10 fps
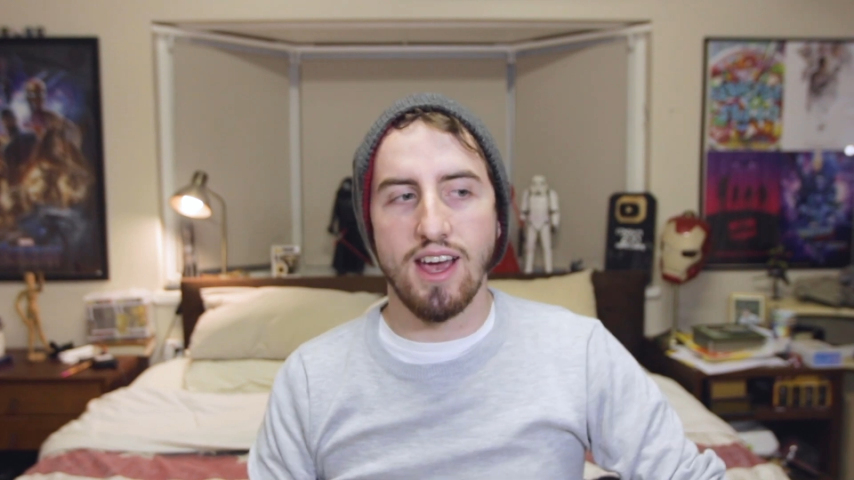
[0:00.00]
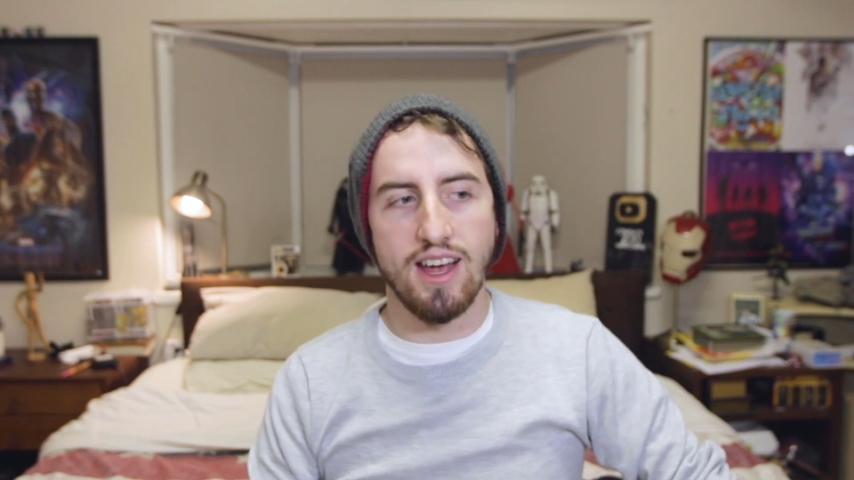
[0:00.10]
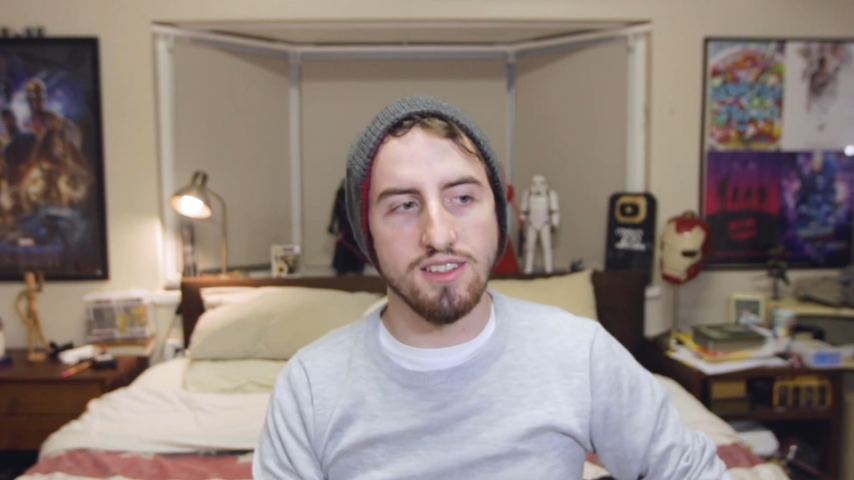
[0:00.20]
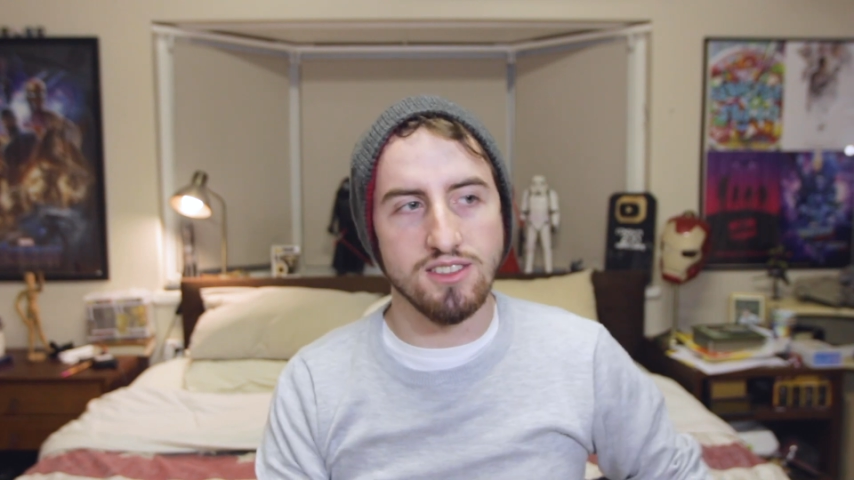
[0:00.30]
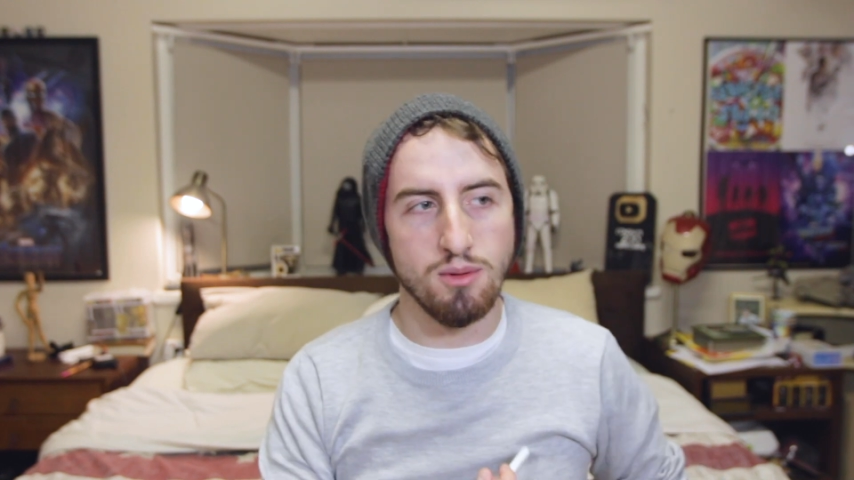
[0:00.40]

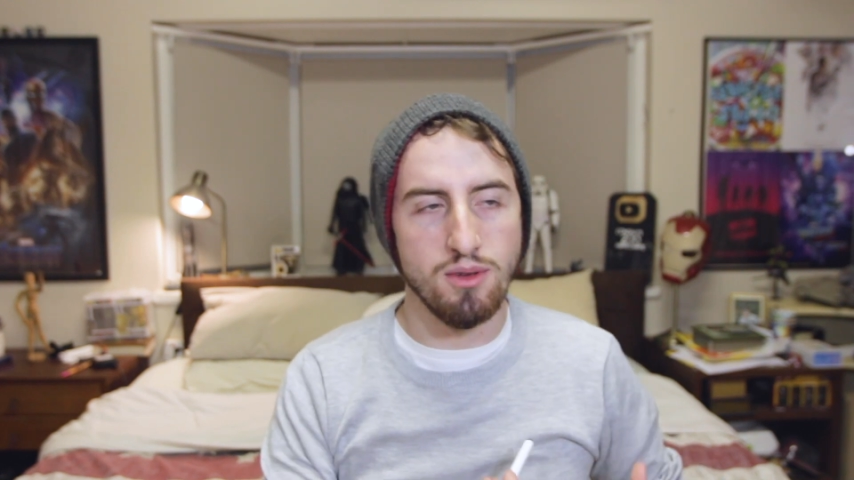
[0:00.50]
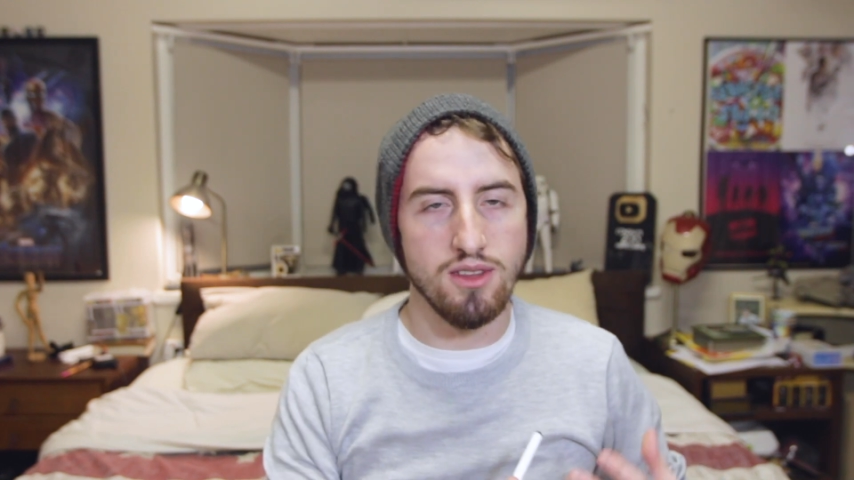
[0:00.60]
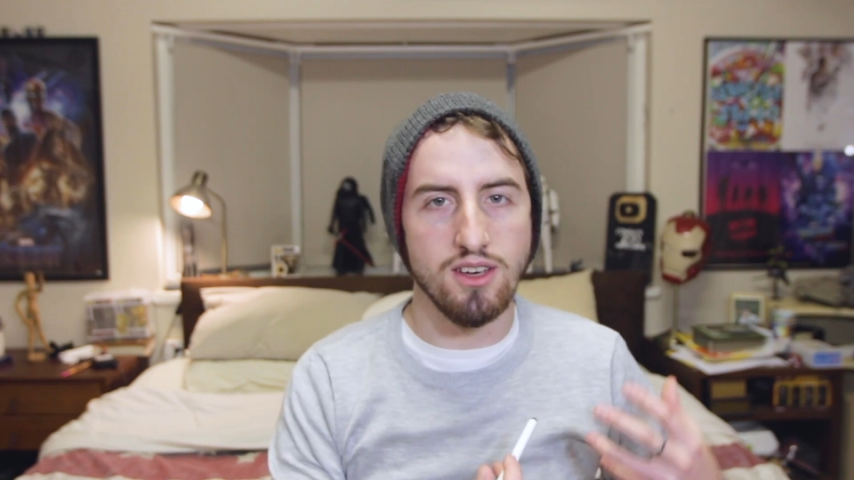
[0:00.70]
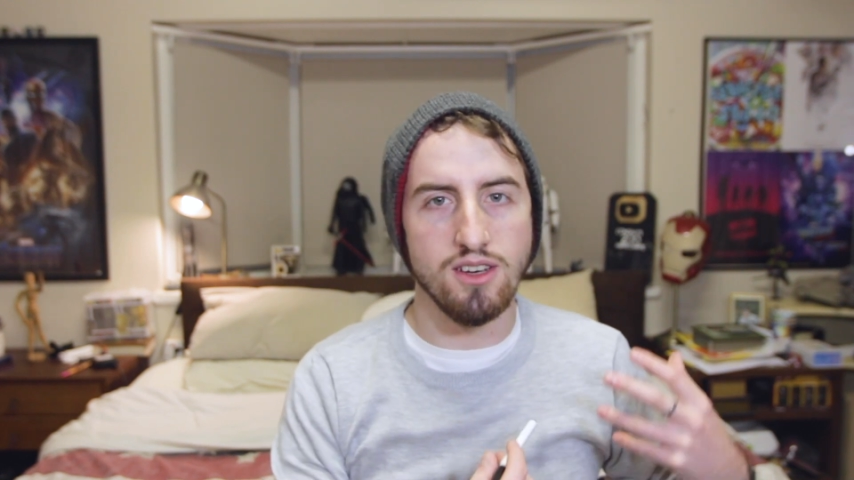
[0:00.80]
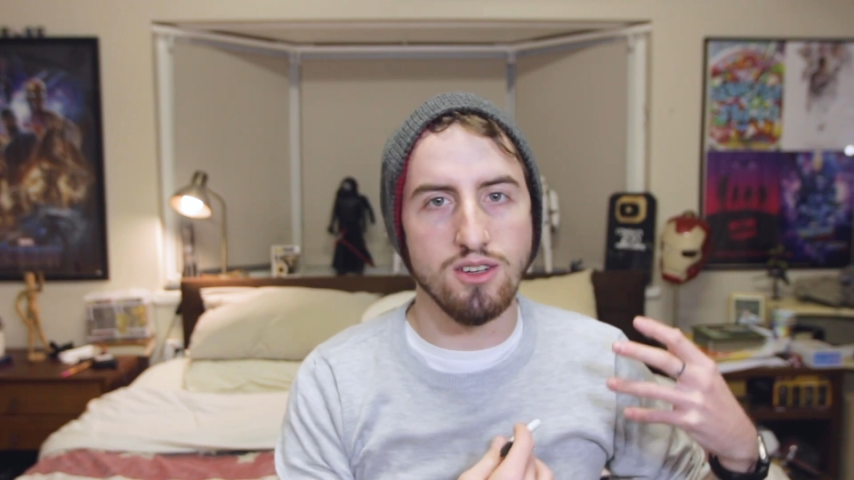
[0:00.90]
and some of
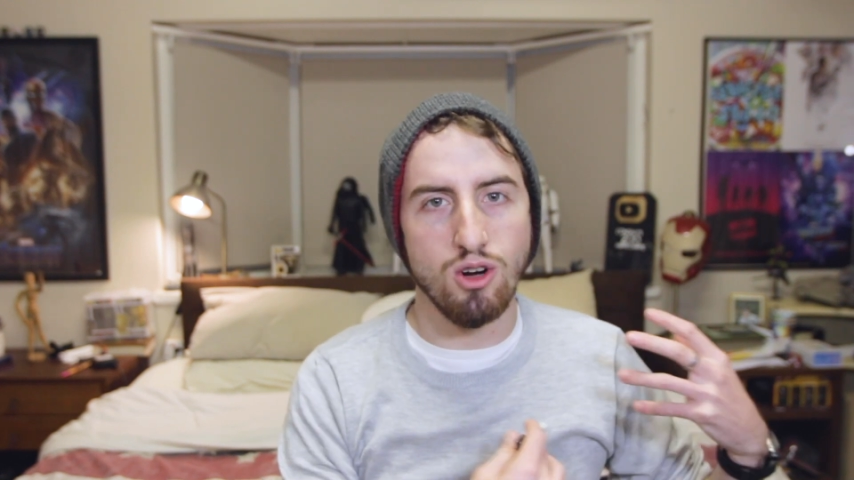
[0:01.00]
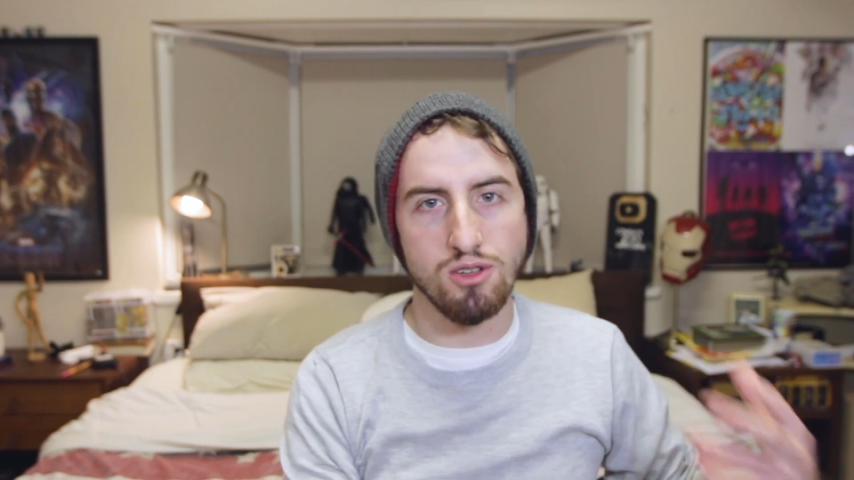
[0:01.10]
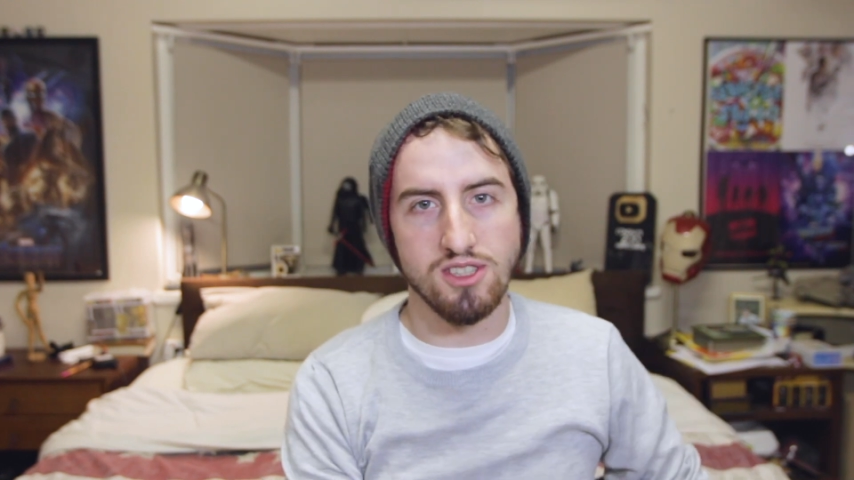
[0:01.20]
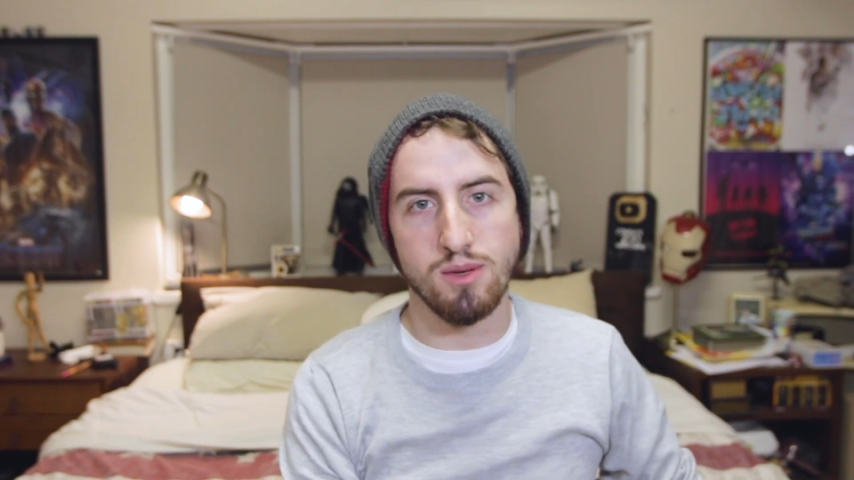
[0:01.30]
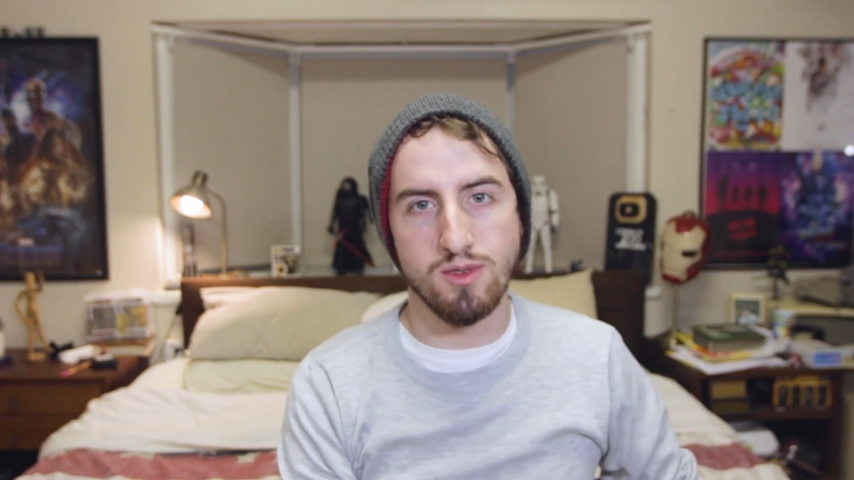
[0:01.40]
the
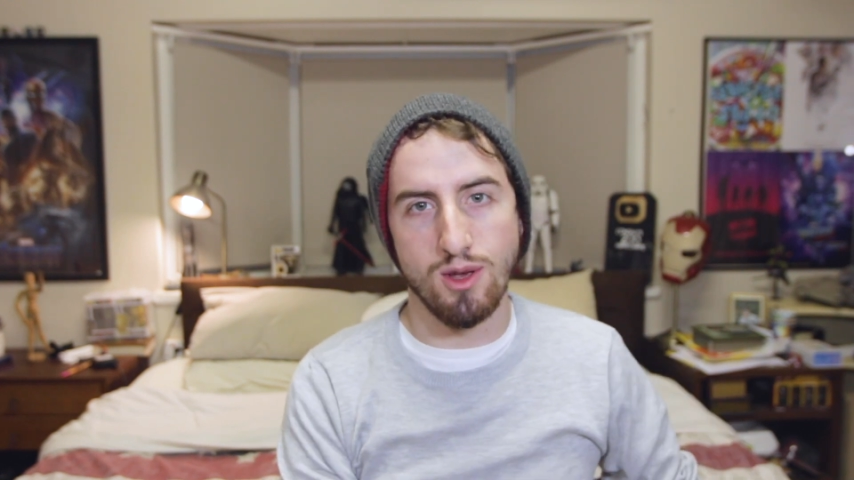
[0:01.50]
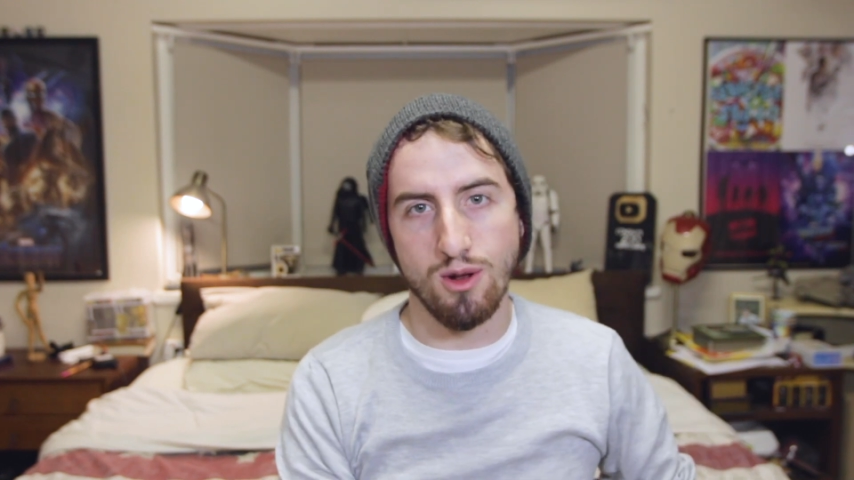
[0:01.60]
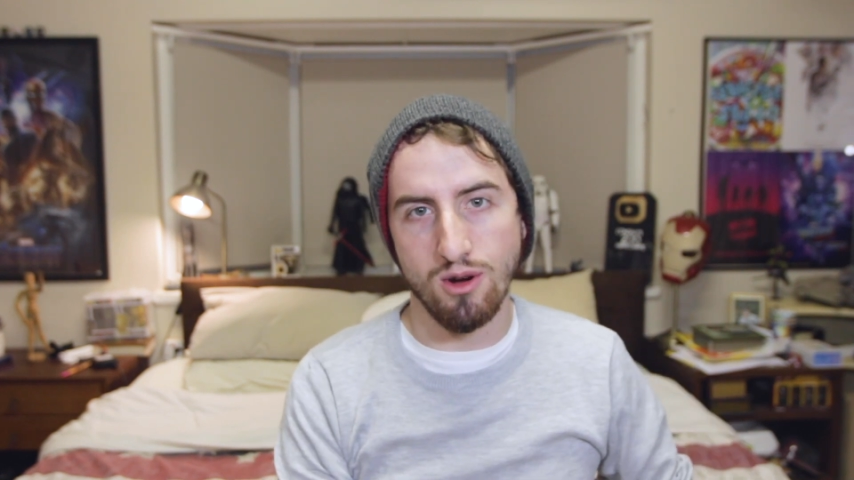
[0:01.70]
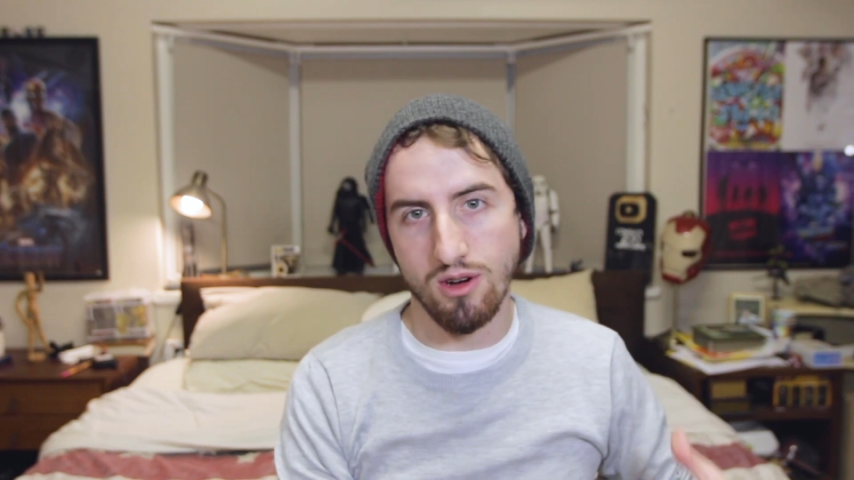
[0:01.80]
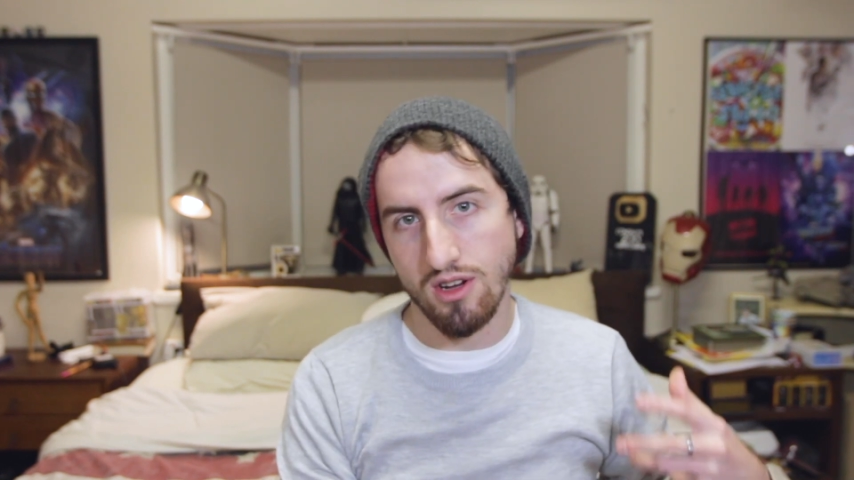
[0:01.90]
concepts that
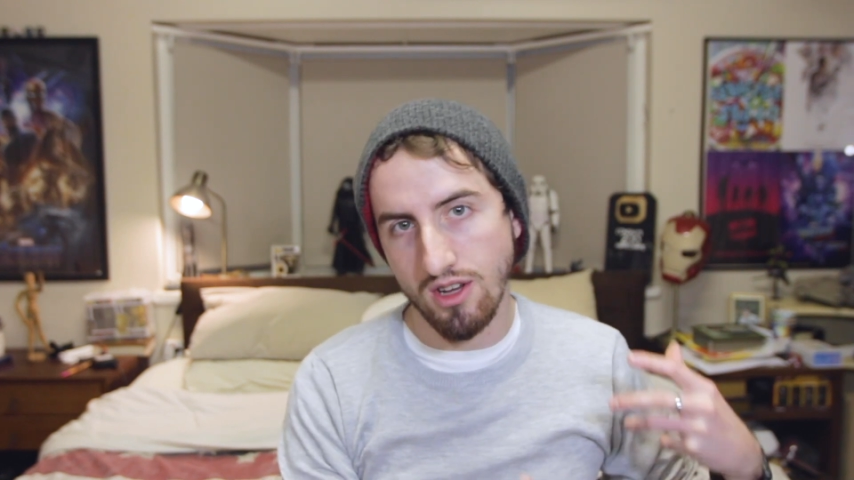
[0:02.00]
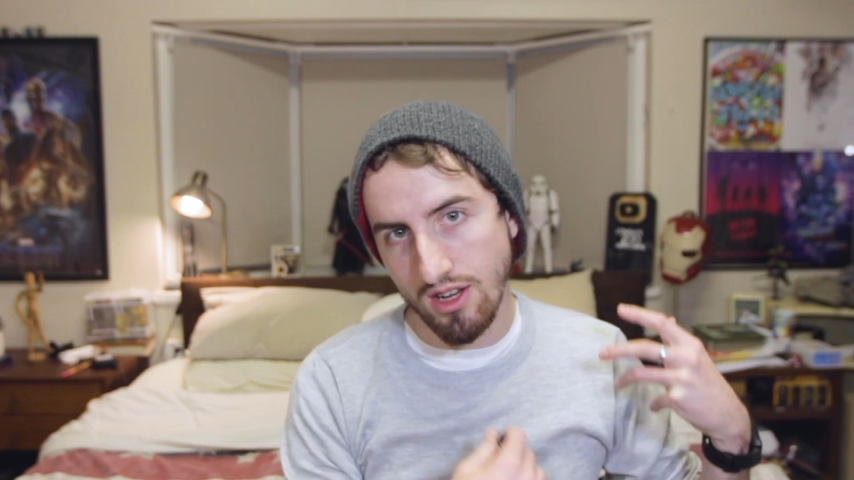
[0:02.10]
are